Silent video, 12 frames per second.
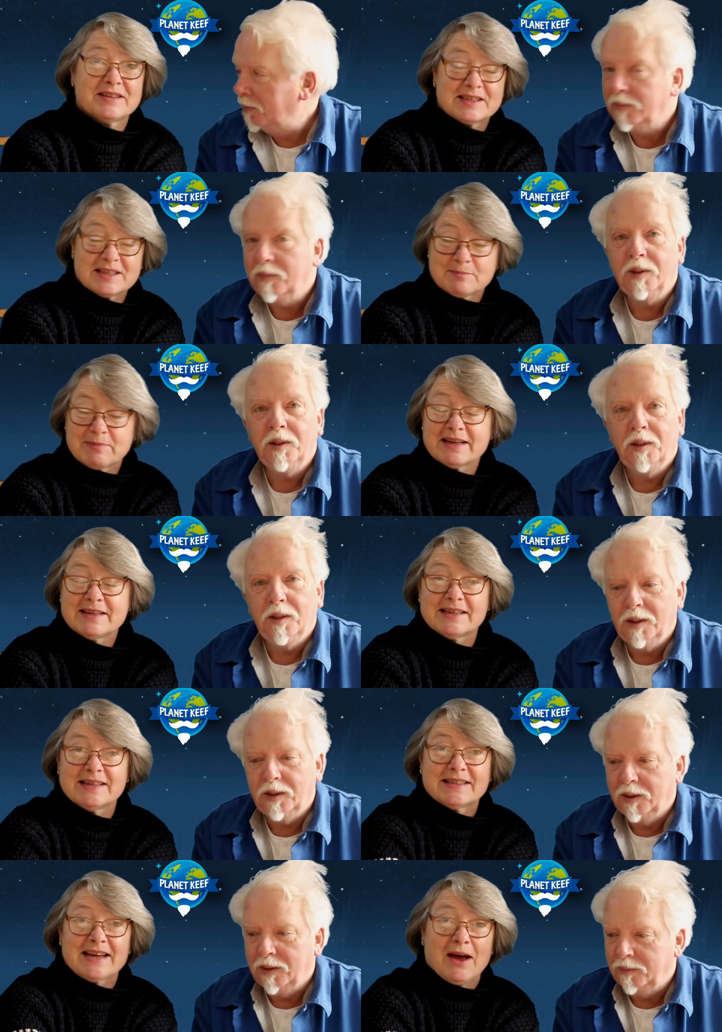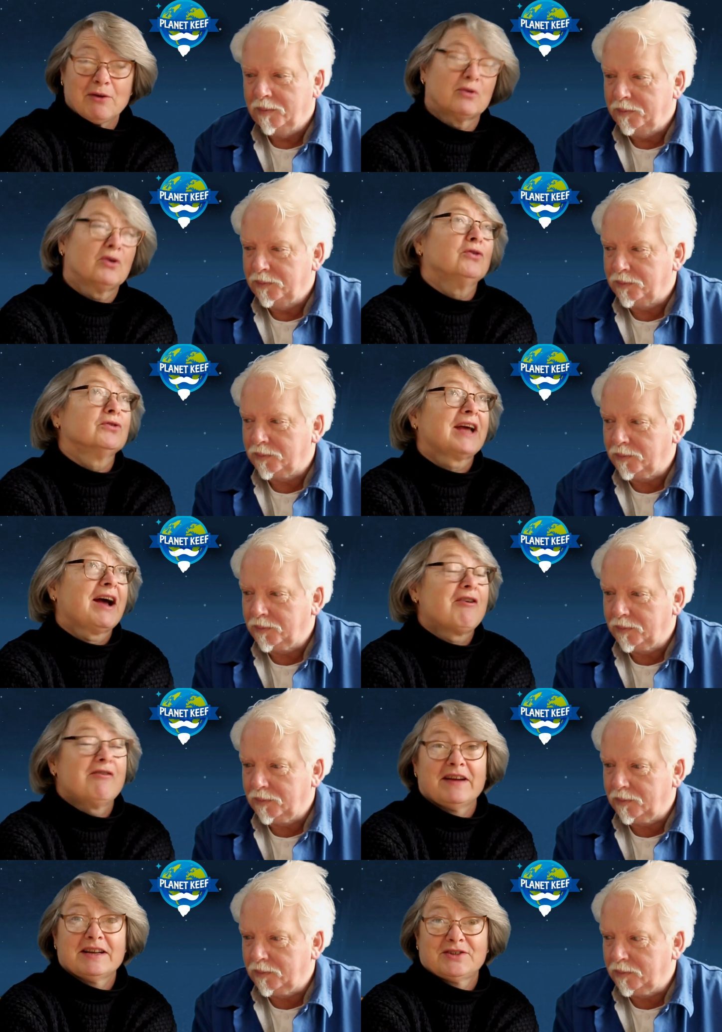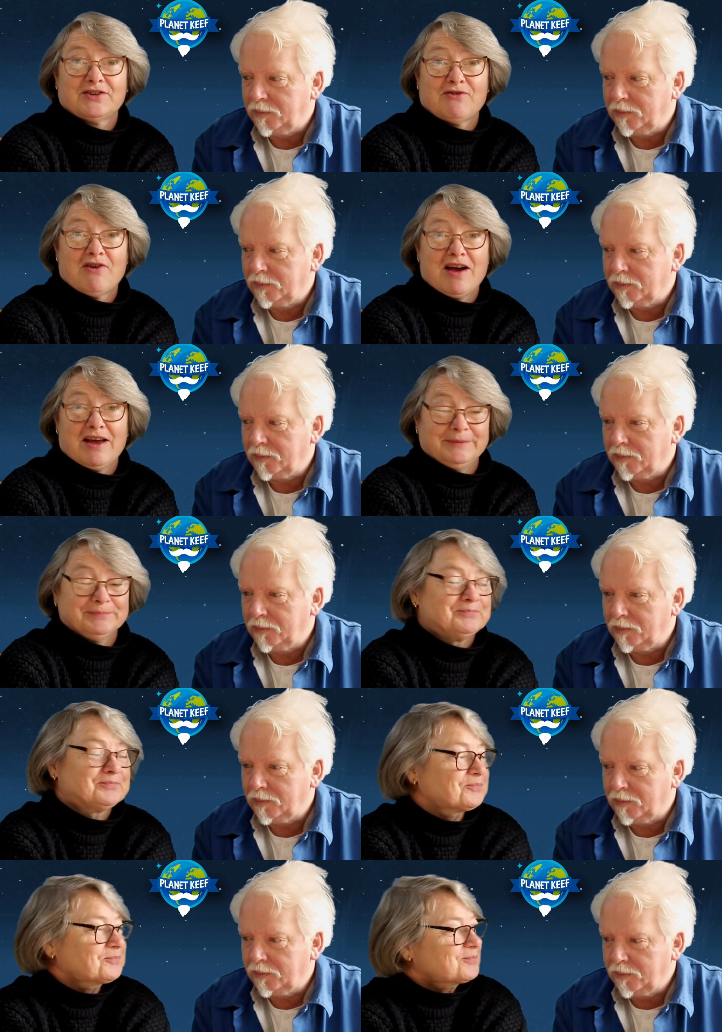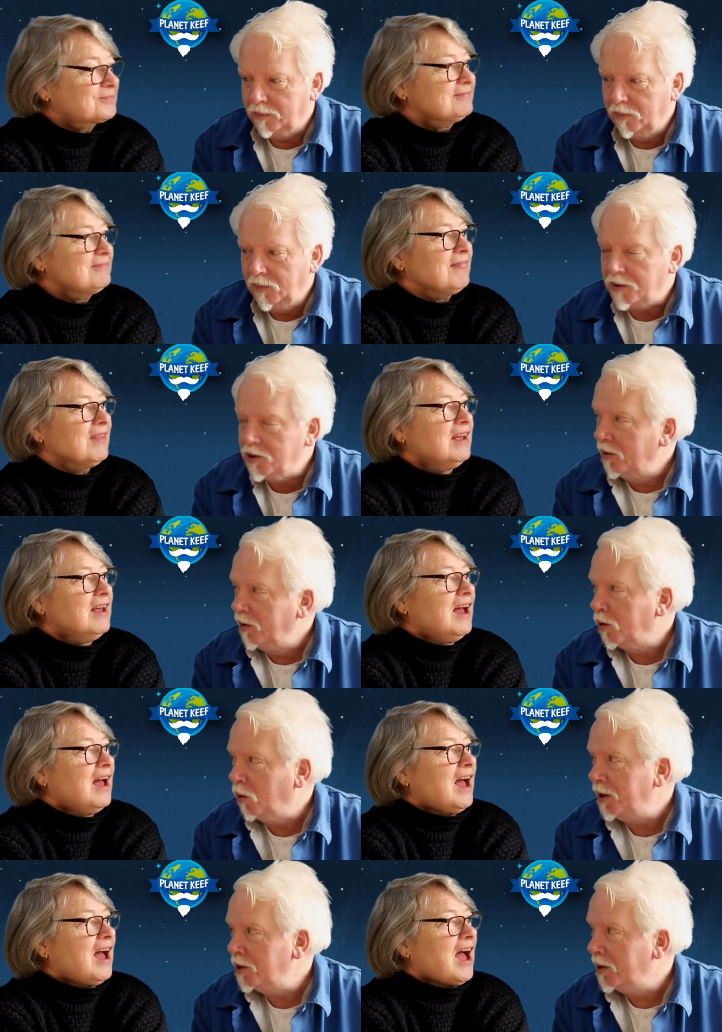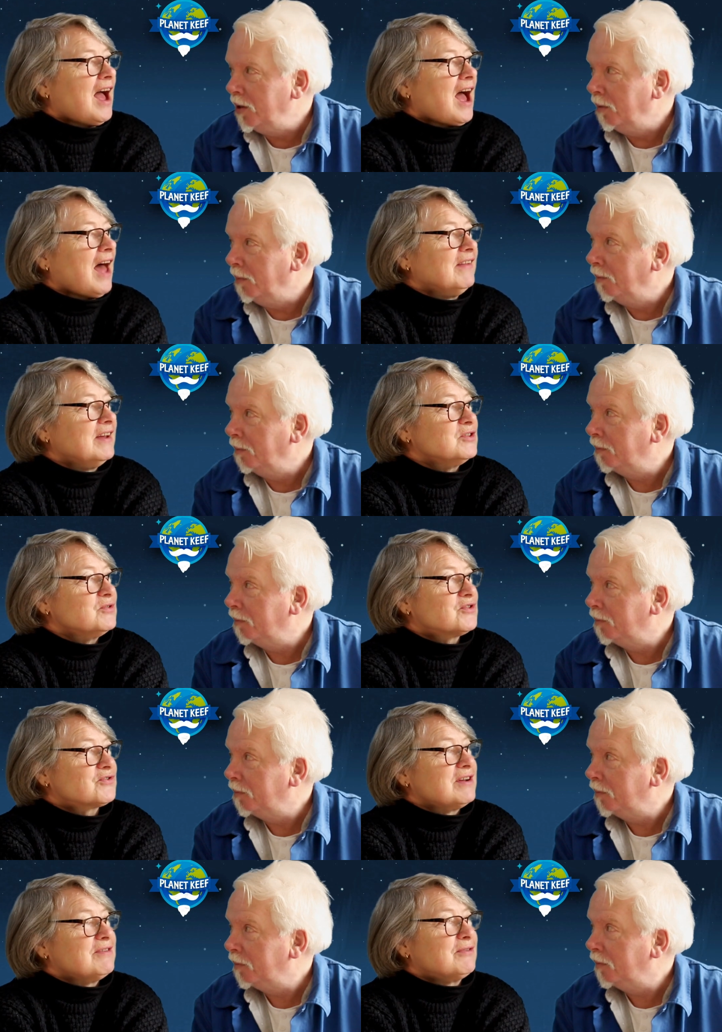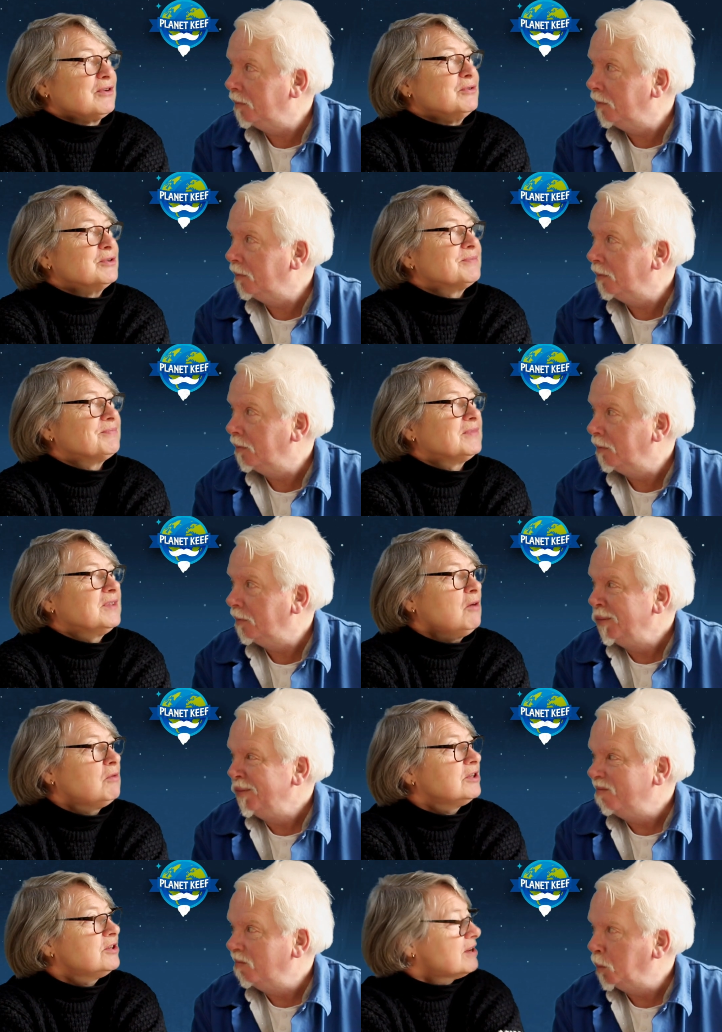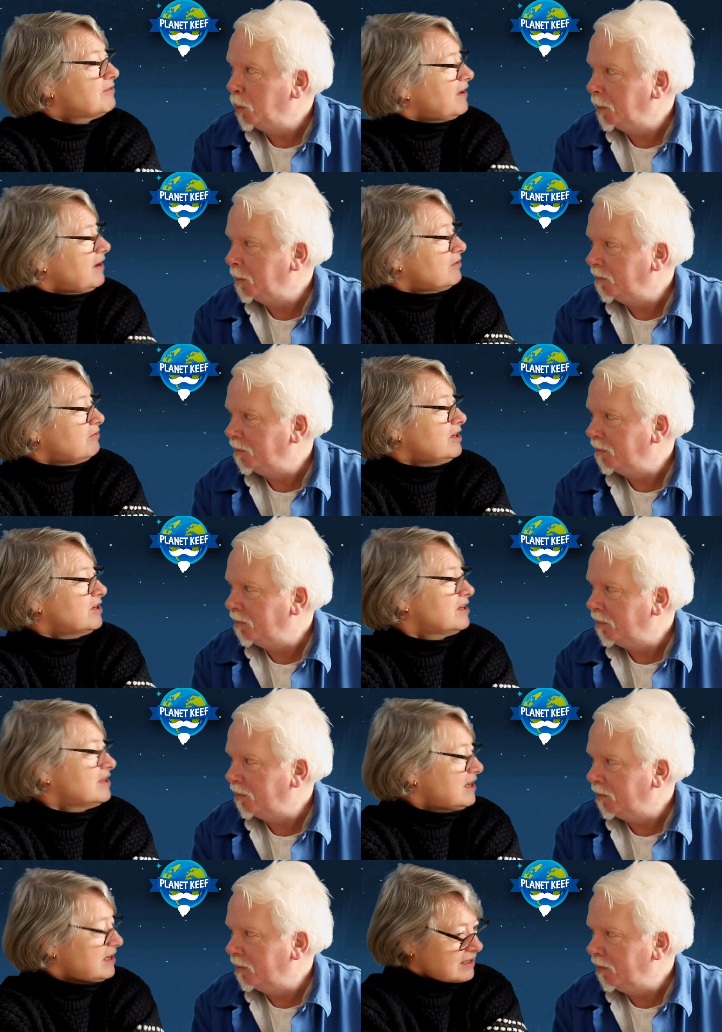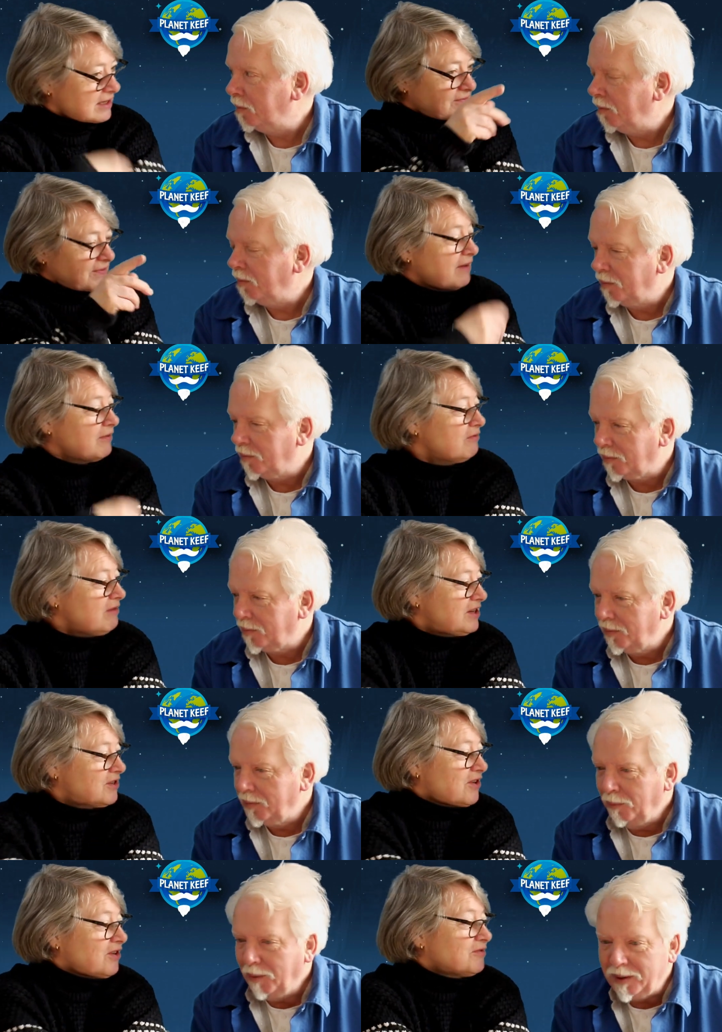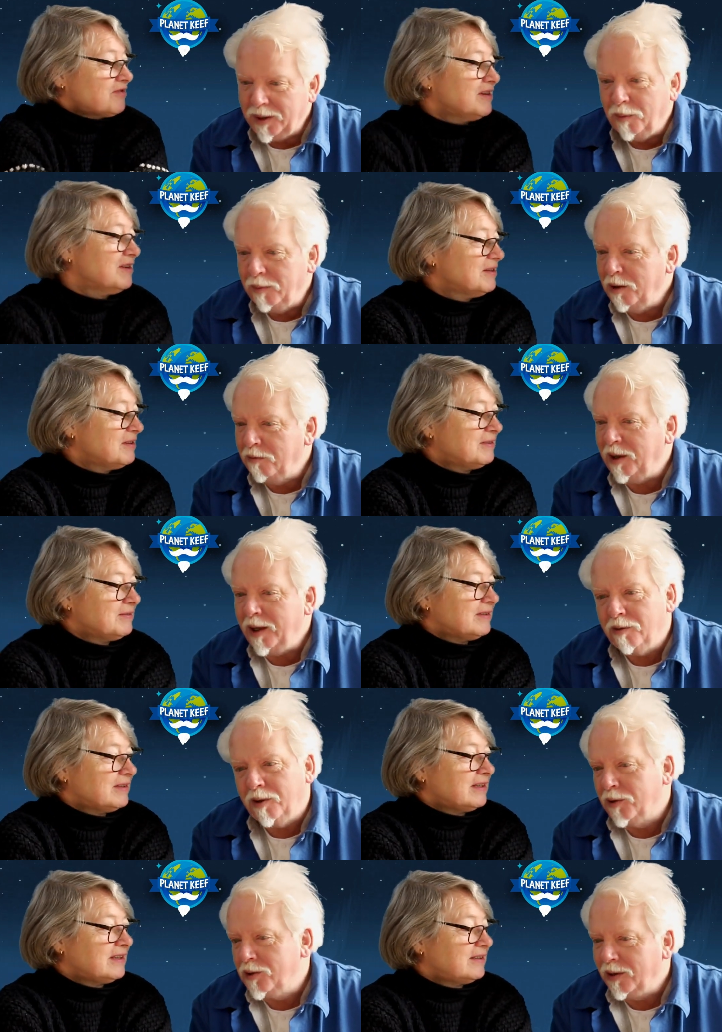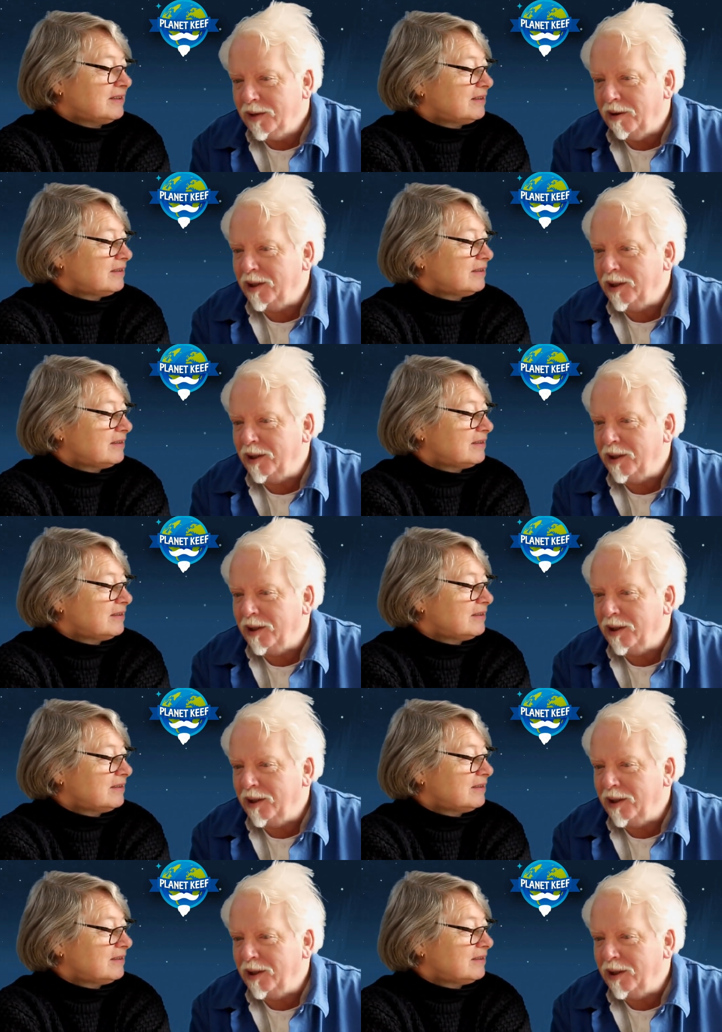Speaker 1: There's this place in town called Caravanserai.
Speaker 2: That's another question. And they do street food.
Speaker 1: Oh, well, you said favourite restaurant. So you said favourite
Speaker 2: restaurant. Well, it can't be a favourite until you've